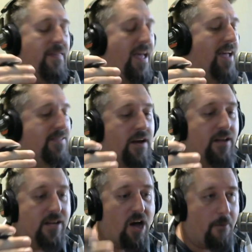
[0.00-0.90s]
They had done
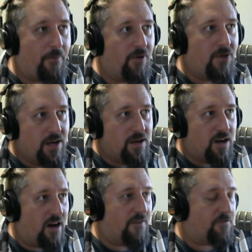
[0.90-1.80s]
a couple
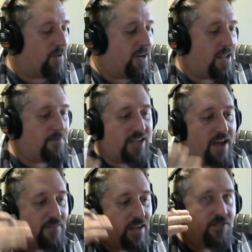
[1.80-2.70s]
of 3 deep
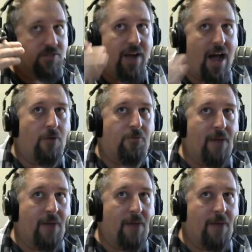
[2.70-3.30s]
safeties throughout.